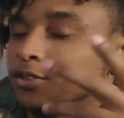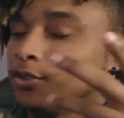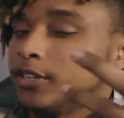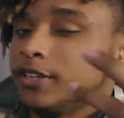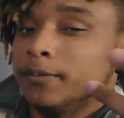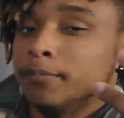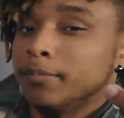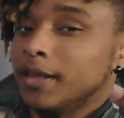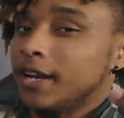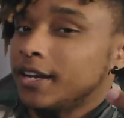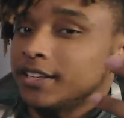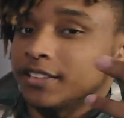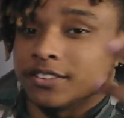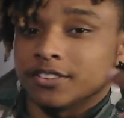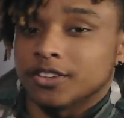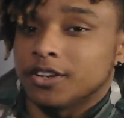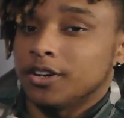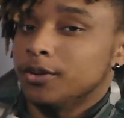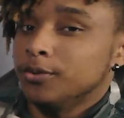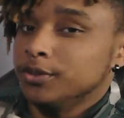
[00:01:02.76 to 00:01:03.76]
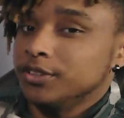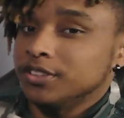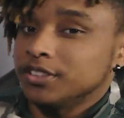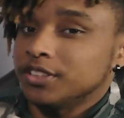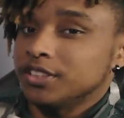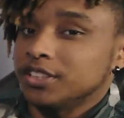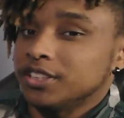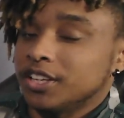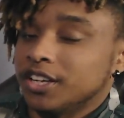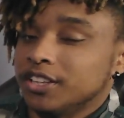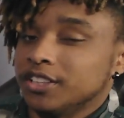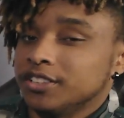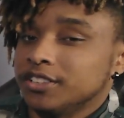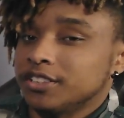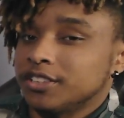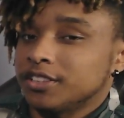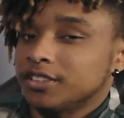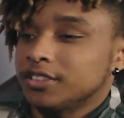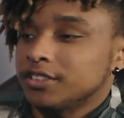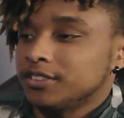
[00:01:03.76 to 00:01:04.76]
green and black is always a good color
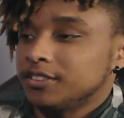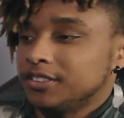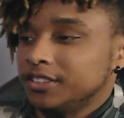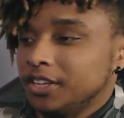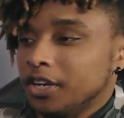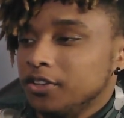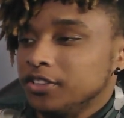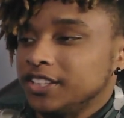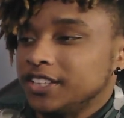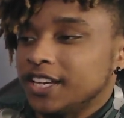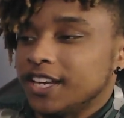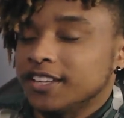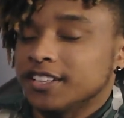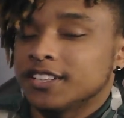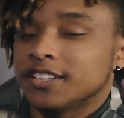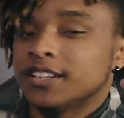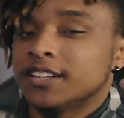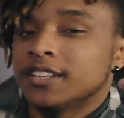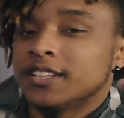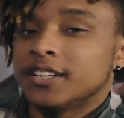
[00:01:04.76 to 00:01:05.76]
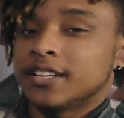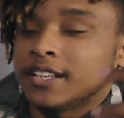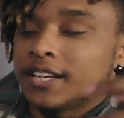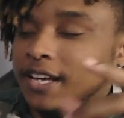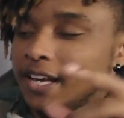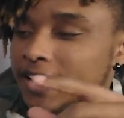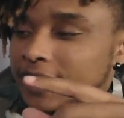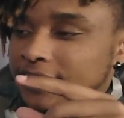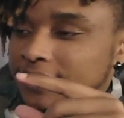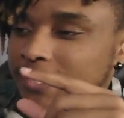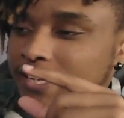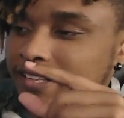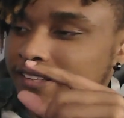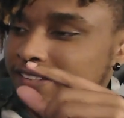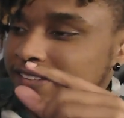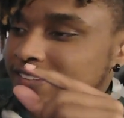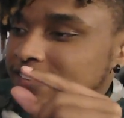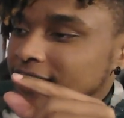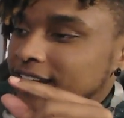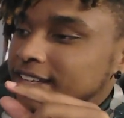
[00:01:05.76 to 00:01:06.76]
to go together. And then I
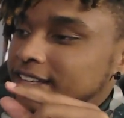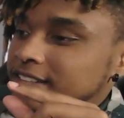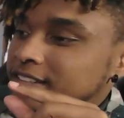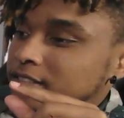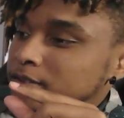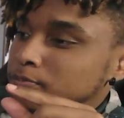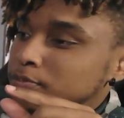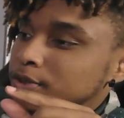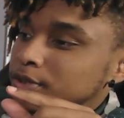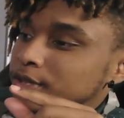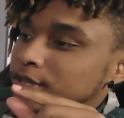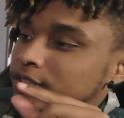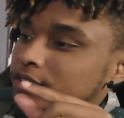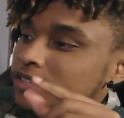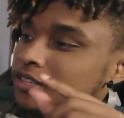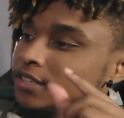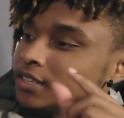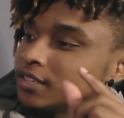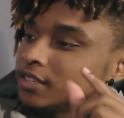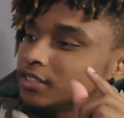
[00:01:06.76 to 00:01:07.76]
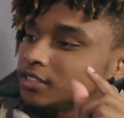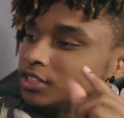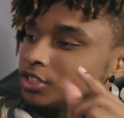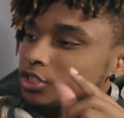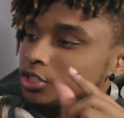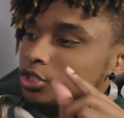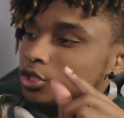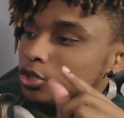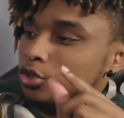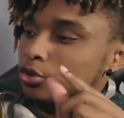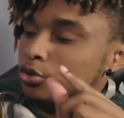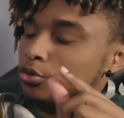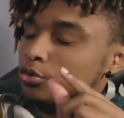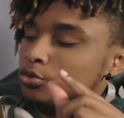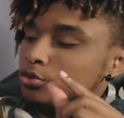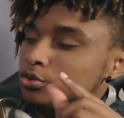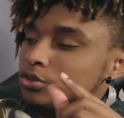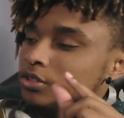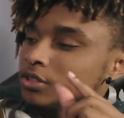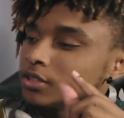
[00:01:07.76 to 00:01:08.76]
decided to put the
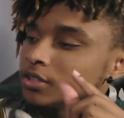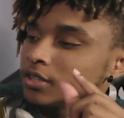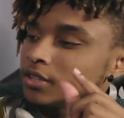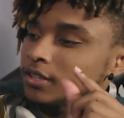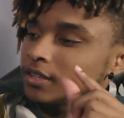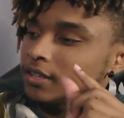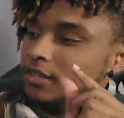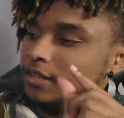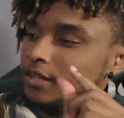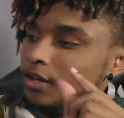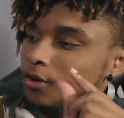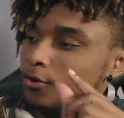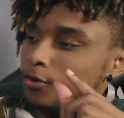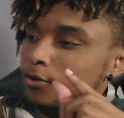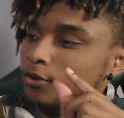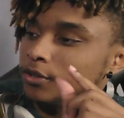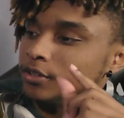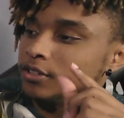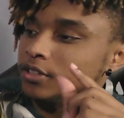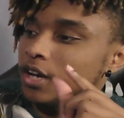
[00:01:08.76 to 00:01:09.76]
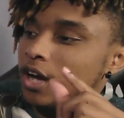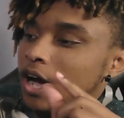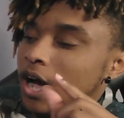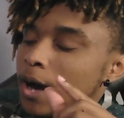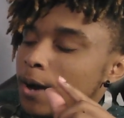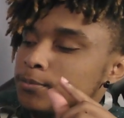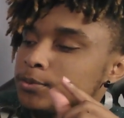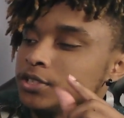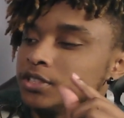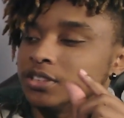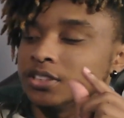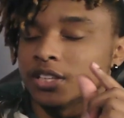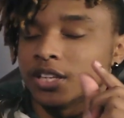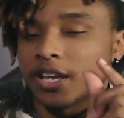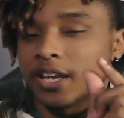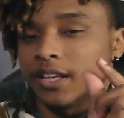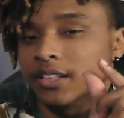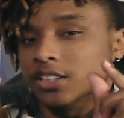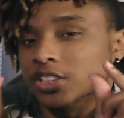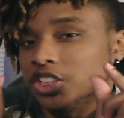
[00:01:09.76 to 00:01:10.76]
gold on the option
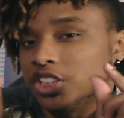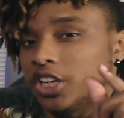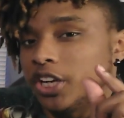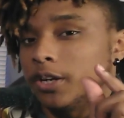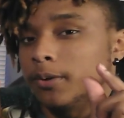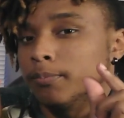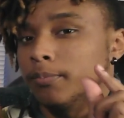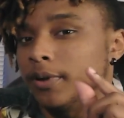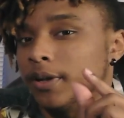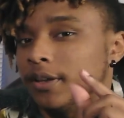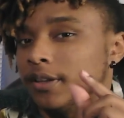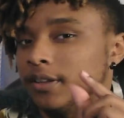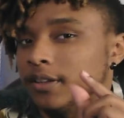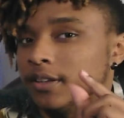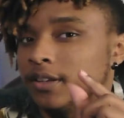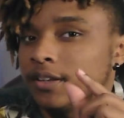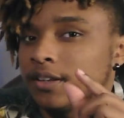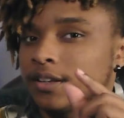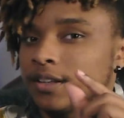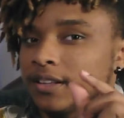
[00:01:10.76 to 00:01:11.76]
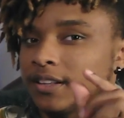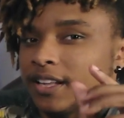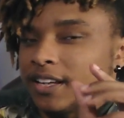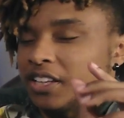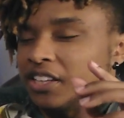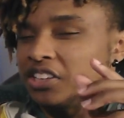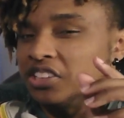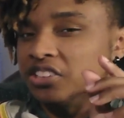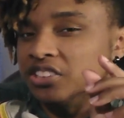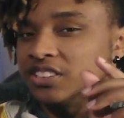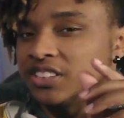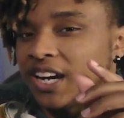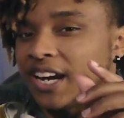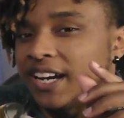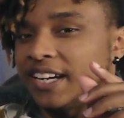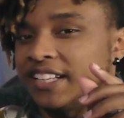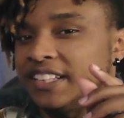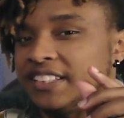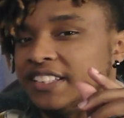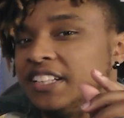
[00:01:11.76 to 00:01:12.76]
and the share button, like a little
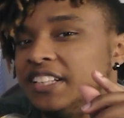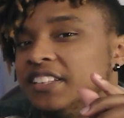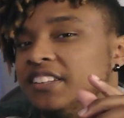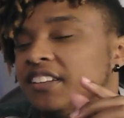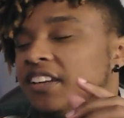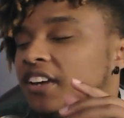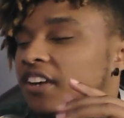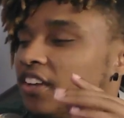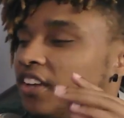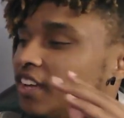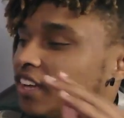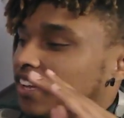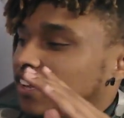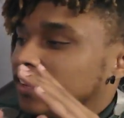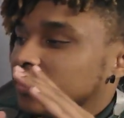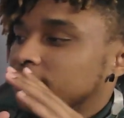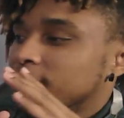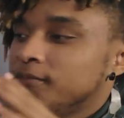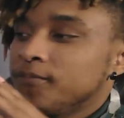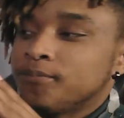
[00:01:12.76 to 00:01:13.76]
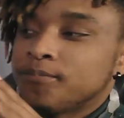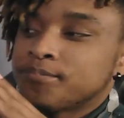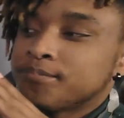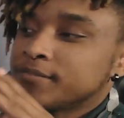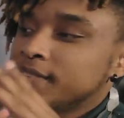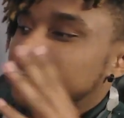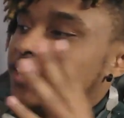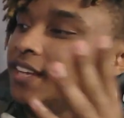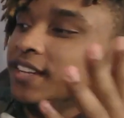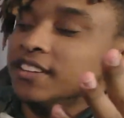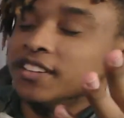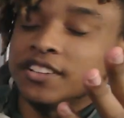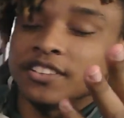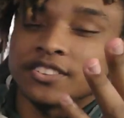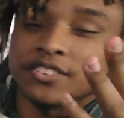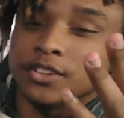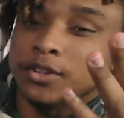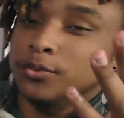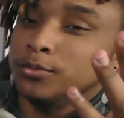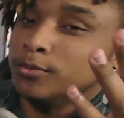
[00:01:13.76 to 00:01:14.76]
tiny detail, and it looks
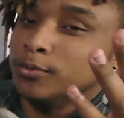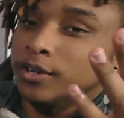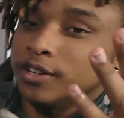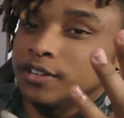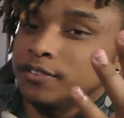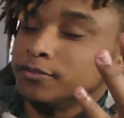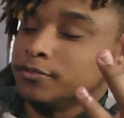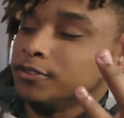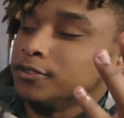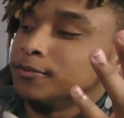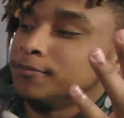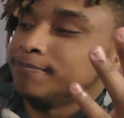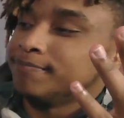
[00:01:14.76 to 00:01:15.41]
so wonderful.